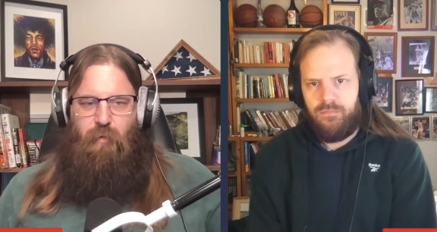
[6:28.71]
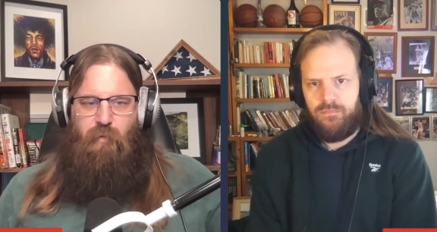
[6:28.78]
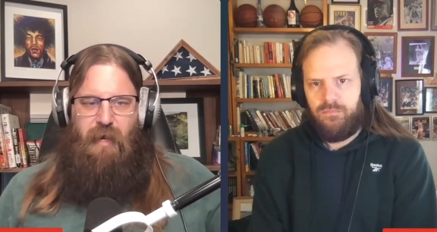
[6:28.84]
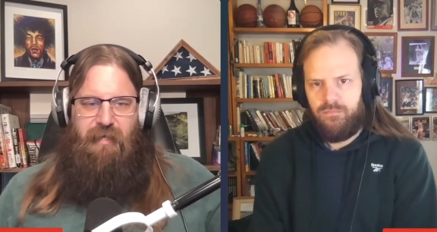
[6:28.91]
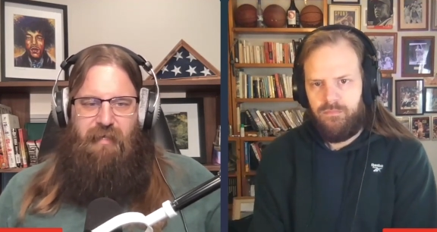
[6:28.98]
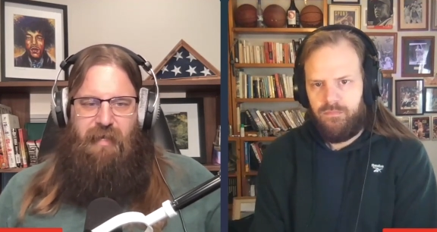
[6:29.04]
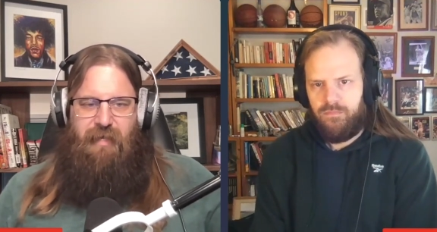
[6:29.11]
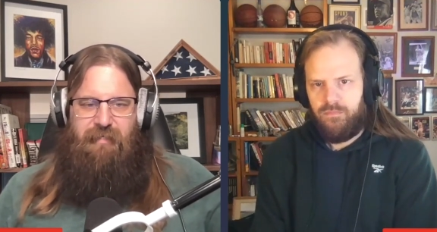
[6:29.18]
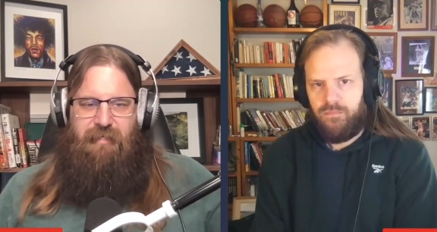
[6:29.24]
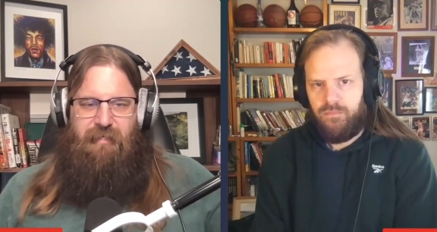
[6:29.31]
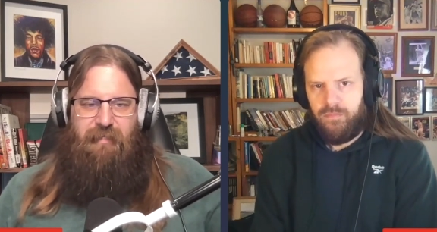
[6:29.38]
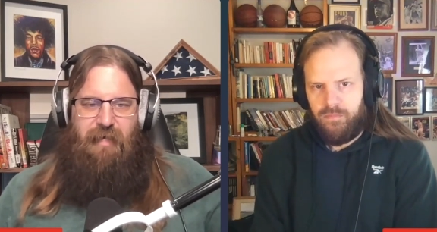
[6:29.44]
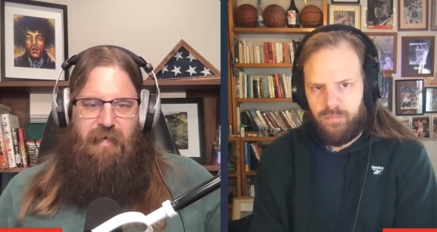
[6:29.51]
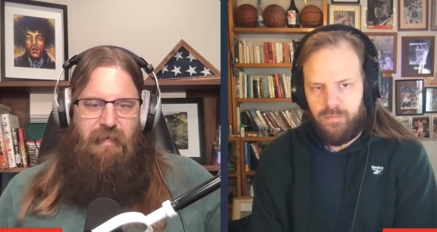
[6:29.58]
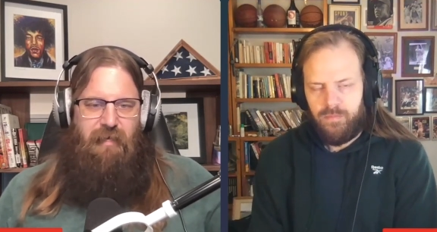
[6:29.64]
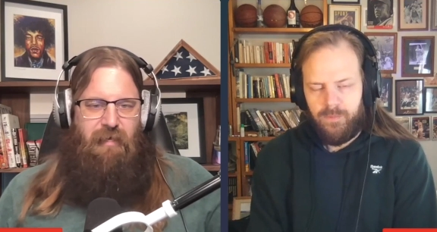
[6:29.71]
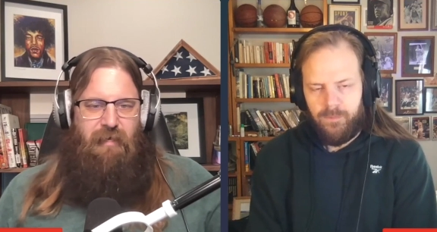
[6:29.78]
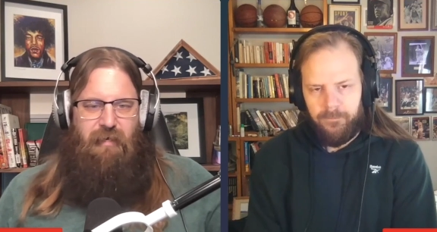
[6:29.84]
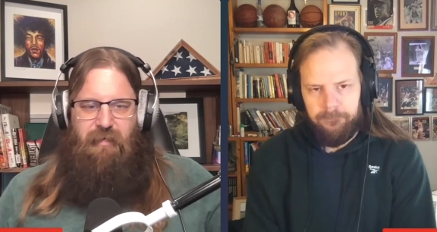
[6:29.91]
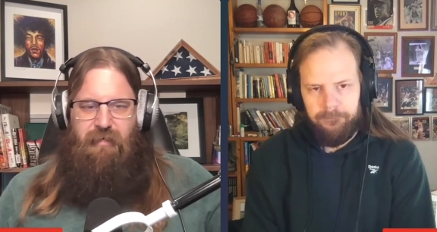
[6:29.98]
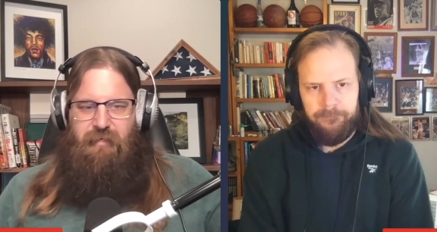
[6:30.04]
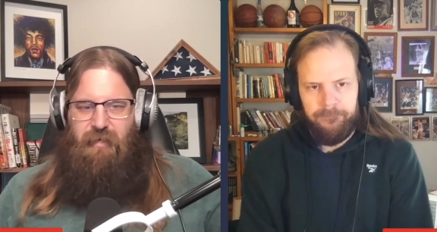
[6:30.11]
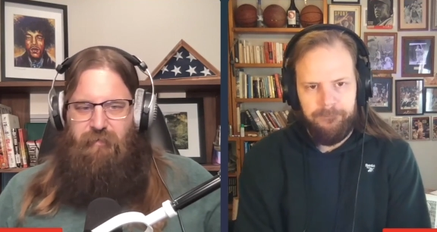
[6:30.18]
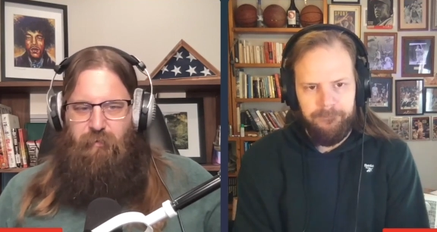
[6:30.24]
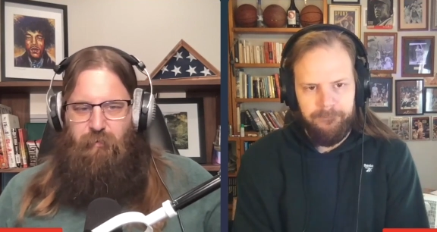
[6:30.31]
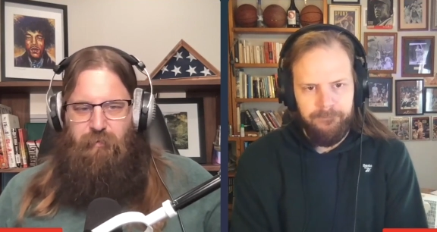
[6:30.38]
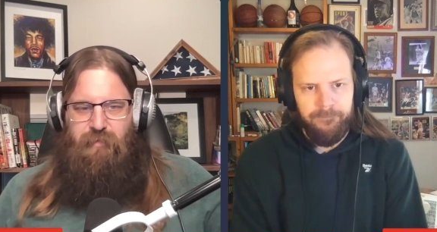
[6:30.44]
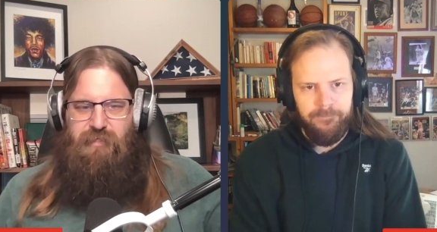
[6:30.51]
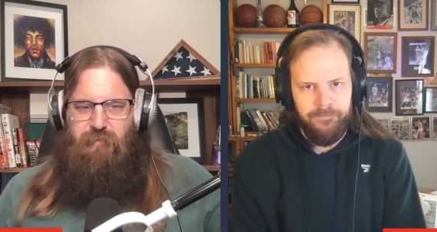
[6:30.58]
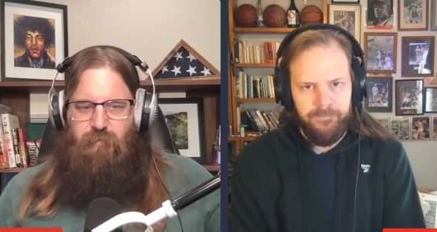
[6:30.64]
Speaker 1: recognizing that nothing
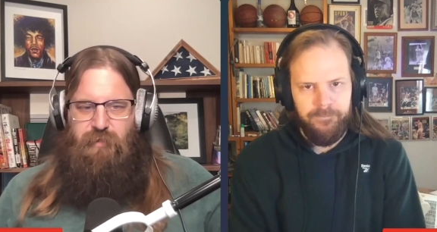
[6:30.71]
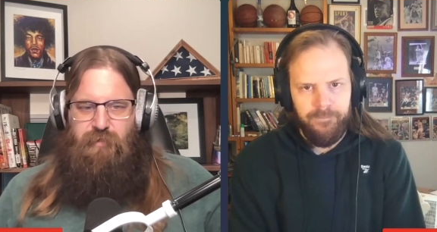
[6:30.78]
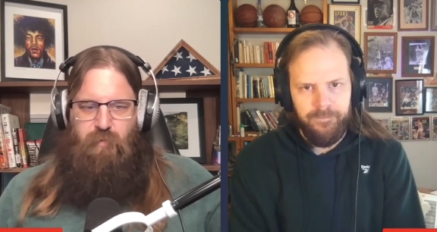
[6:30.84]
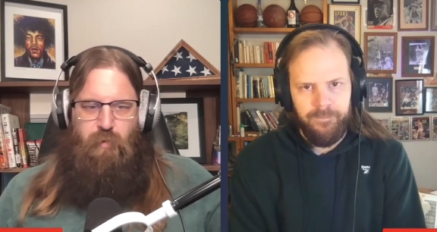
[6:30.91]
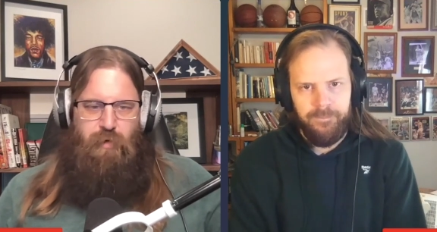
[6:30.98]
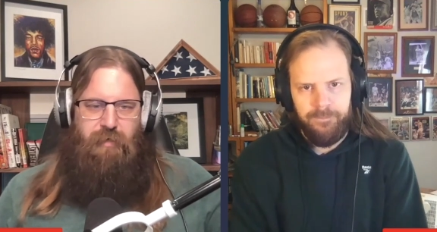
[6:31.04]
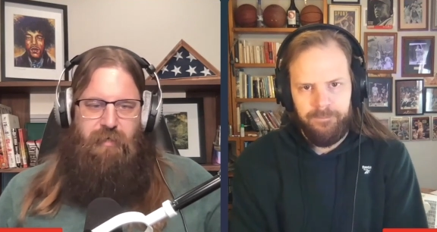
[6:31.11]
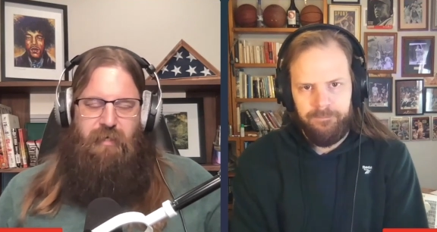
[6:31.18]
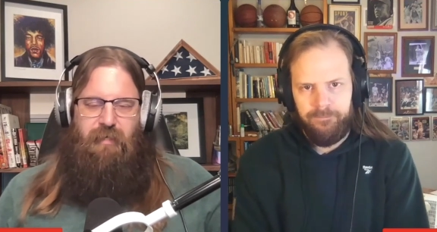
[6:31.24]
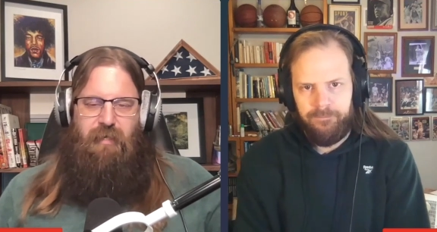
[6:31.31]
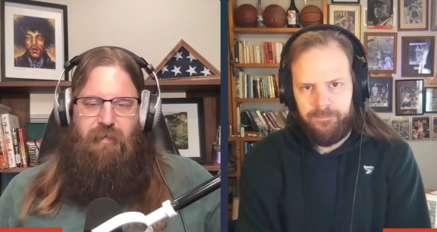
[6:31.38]
was was working.